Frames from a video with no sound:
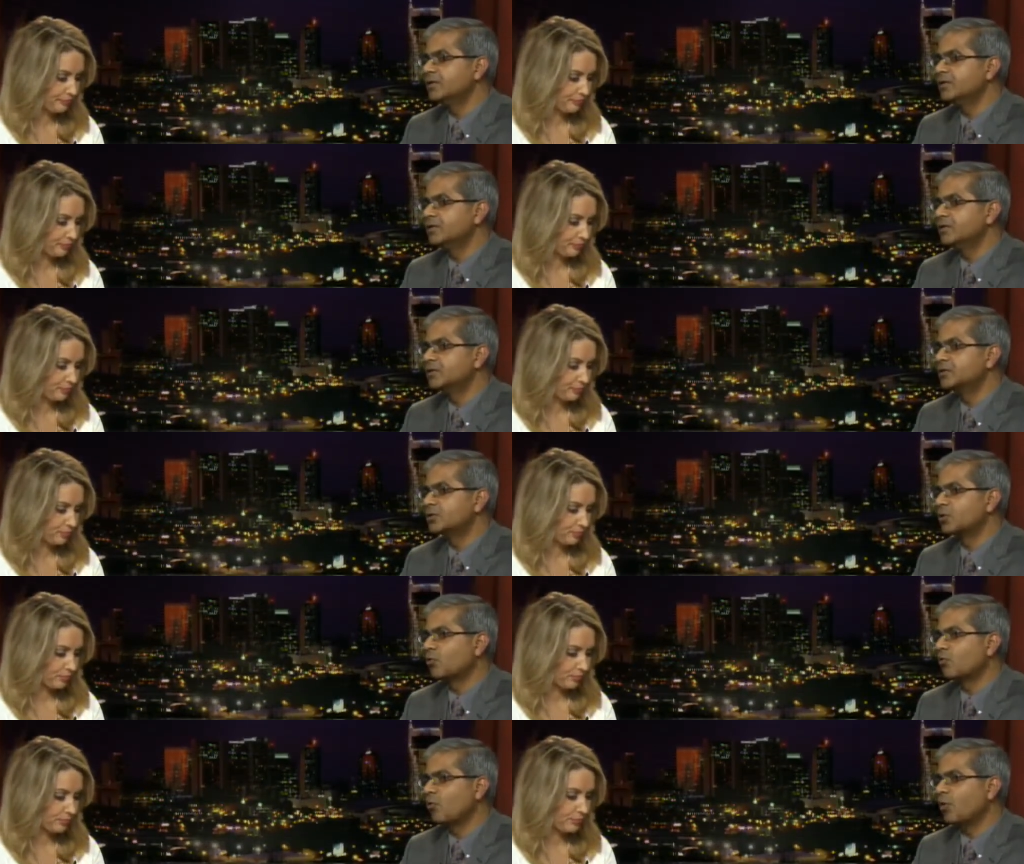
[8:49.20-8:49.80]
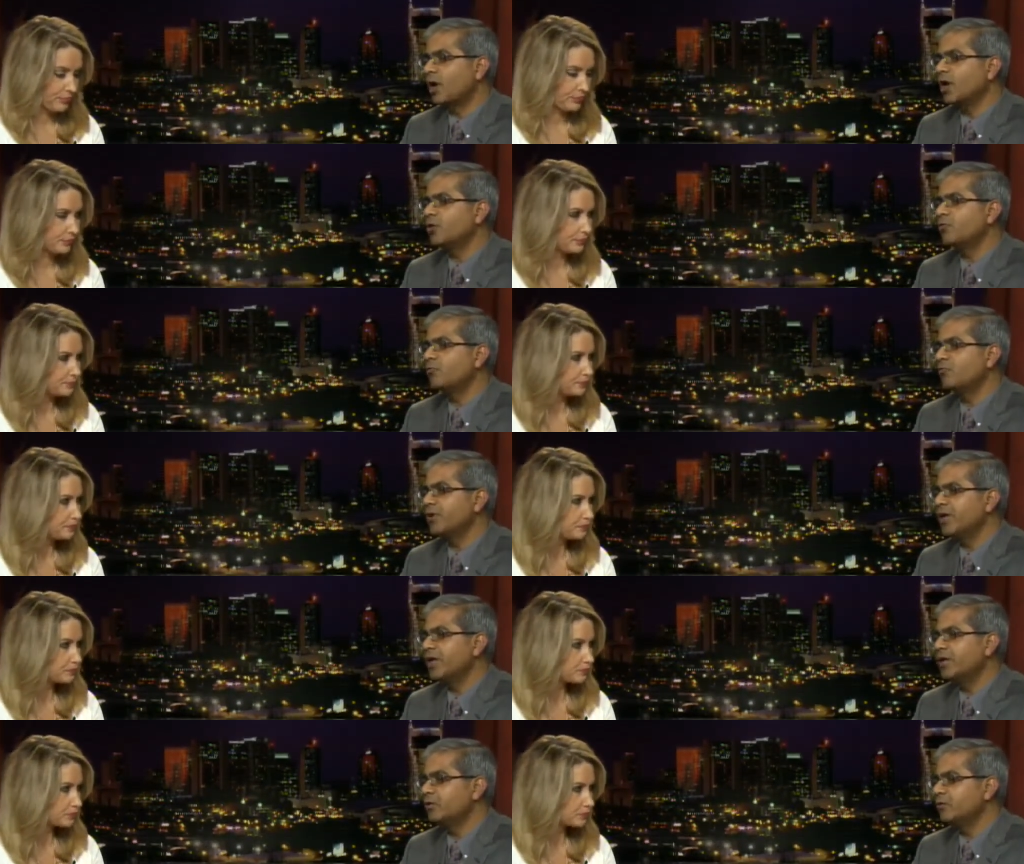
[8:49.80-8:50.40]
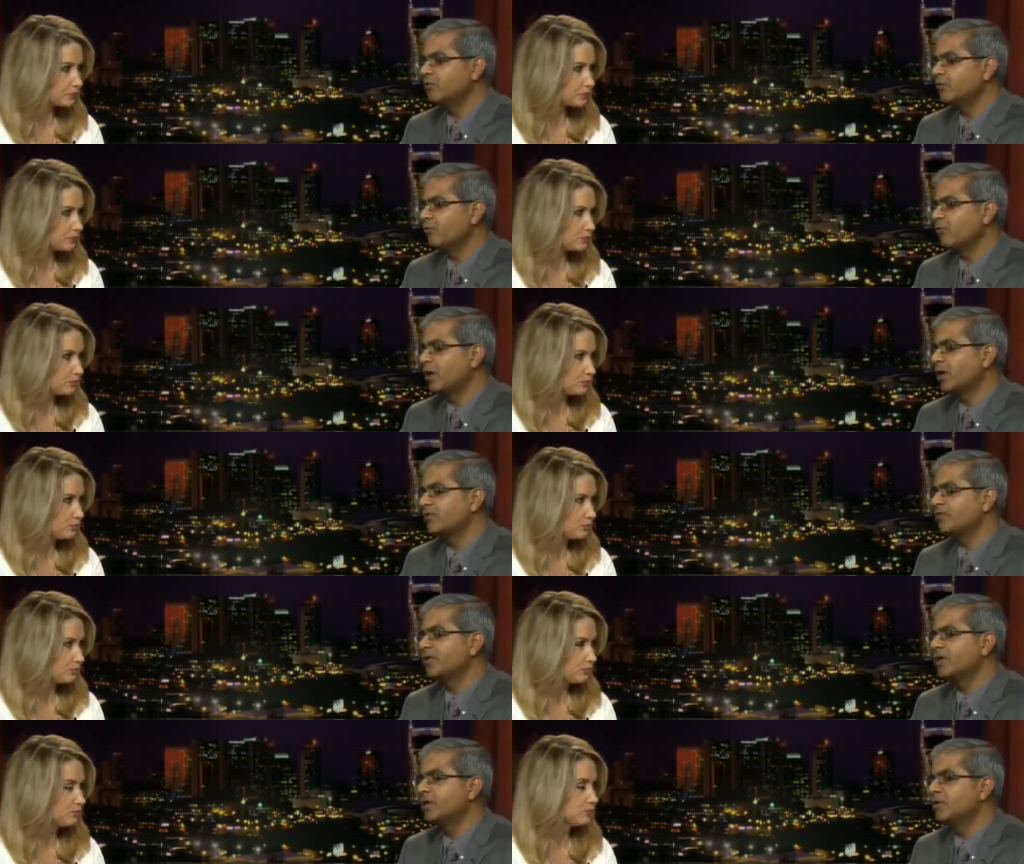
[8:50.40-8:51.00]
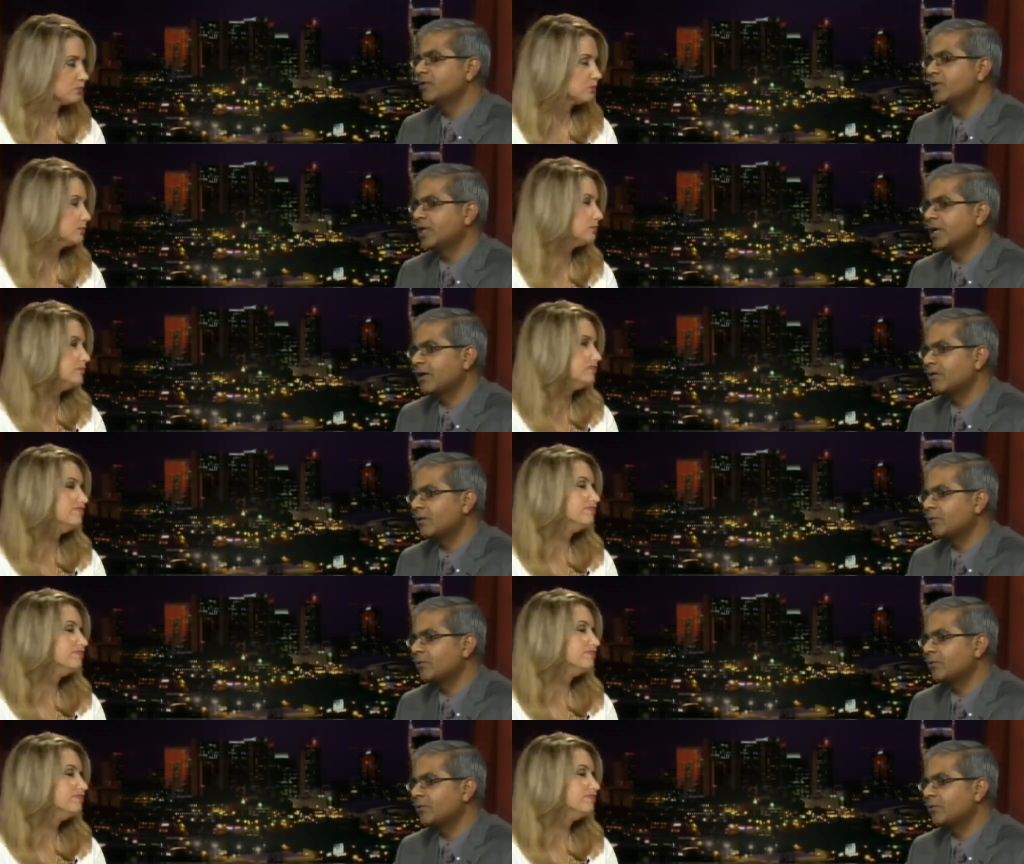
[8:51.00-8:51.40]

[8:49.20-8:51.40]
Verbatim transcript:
Speaker 1: so what we do what we do in our